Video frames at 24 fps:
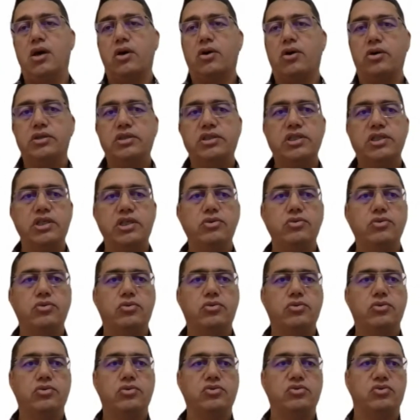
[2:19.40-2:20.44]

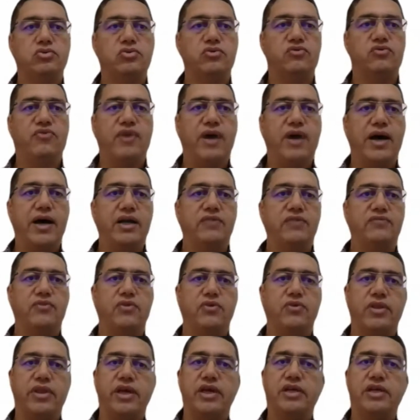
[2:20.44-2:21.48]
continue to fight
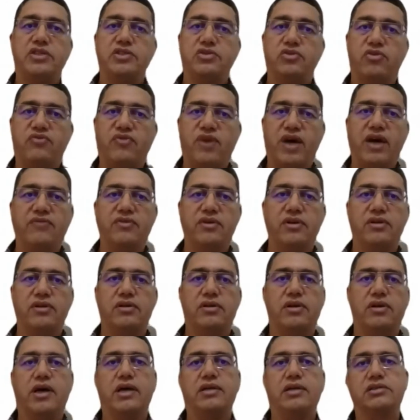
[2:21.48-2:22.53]
for their survival
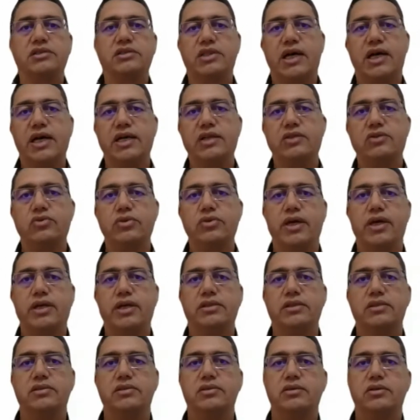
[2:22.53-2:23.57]
and try to
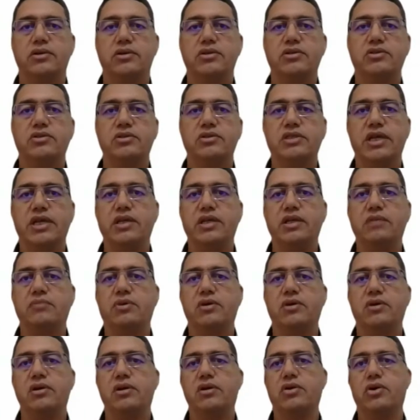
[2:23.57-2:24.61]
get a
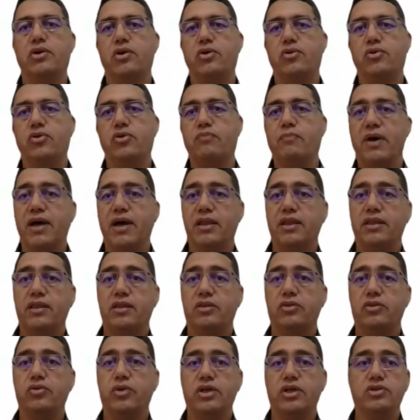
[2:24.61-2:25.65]
sustainable growth path
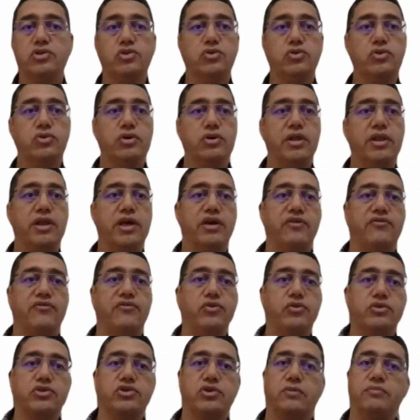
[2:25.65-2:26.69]
to ensure their
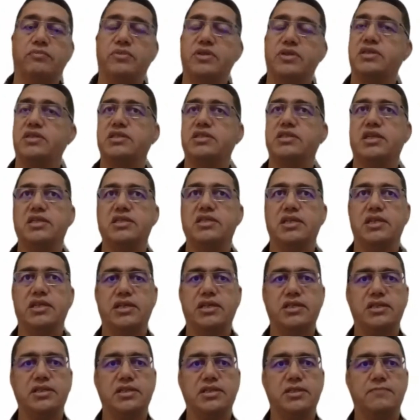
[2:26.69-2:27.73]
future business
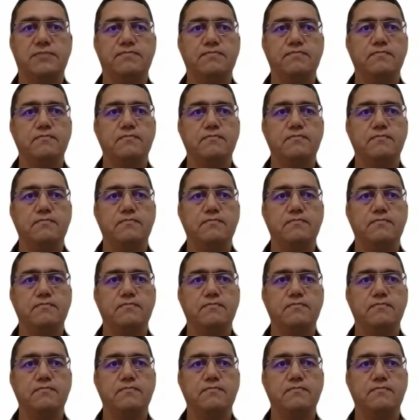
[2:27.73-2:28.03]
resilience.